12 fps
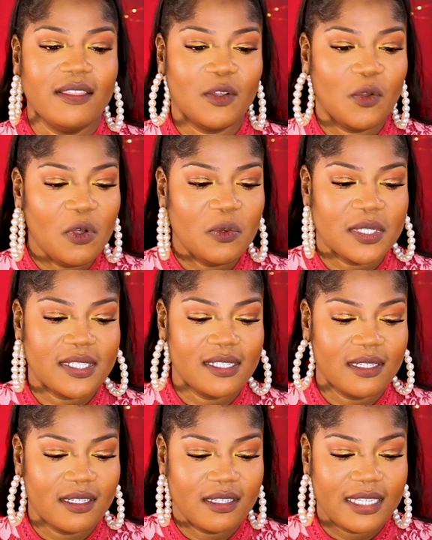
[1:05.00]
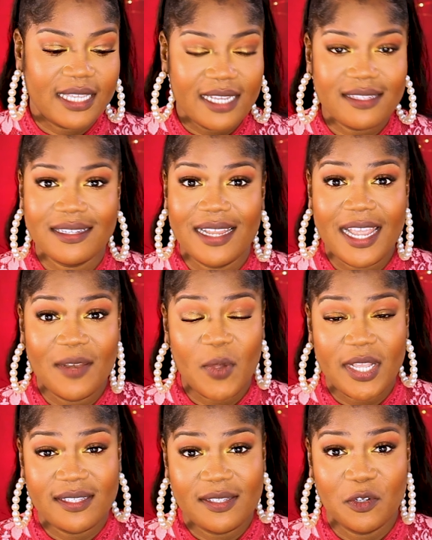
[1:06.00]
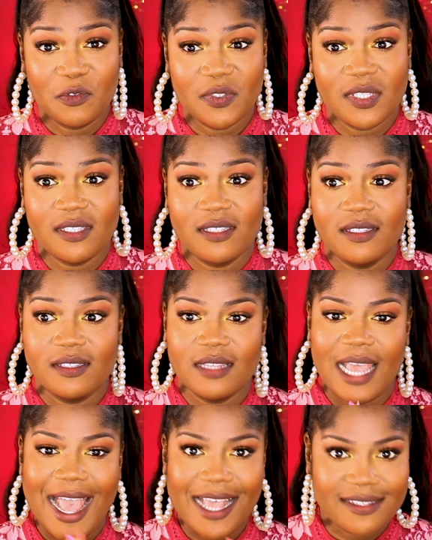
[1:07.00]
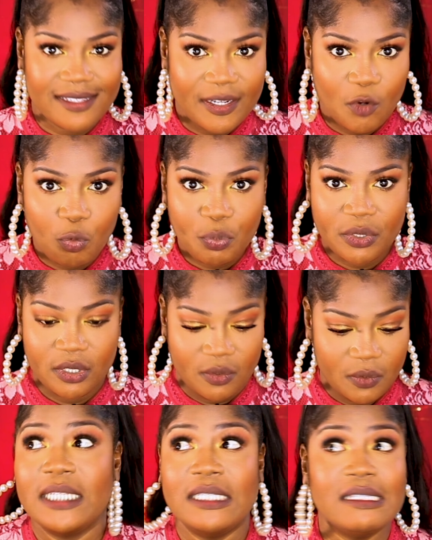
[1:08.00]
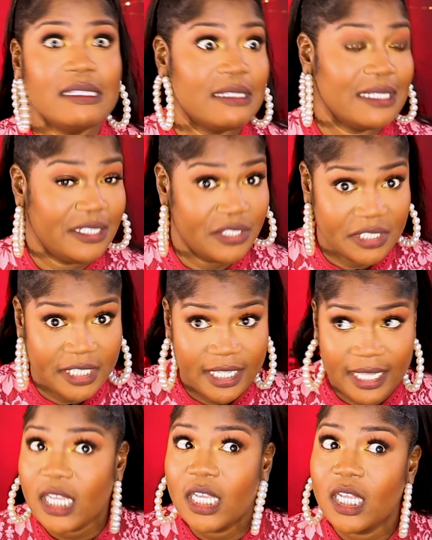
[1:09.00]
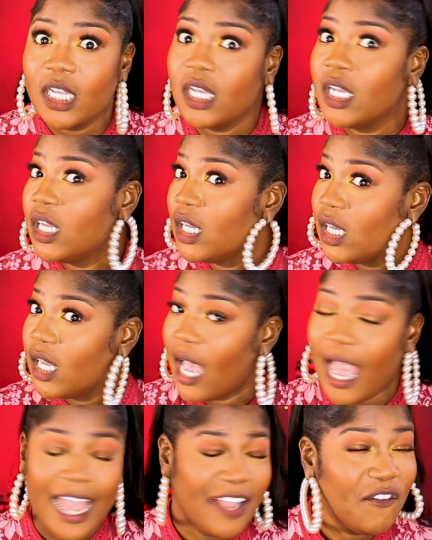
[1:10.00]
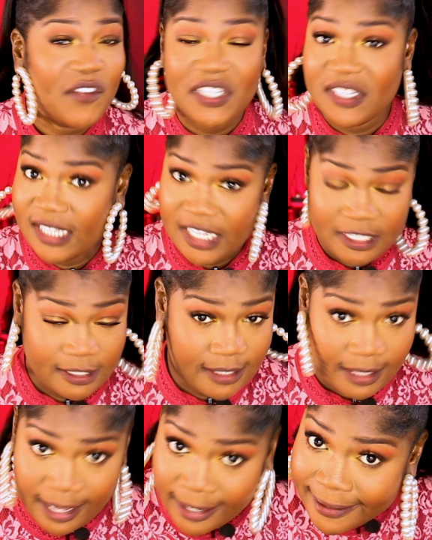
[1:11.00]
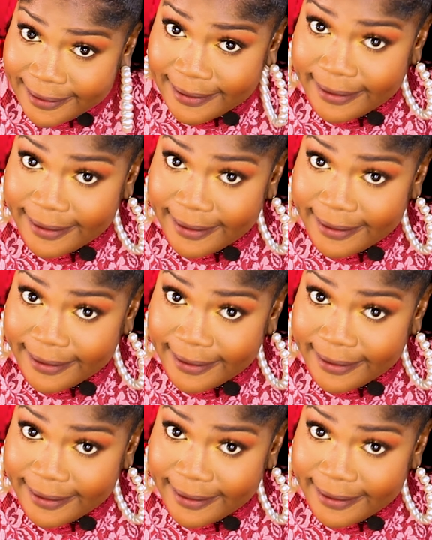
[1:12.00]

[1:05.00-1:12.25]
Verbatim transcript: The goal was to get to the NYSC offices as they opened the door. This is Nigeria. Like, I ain't finna stay in this line.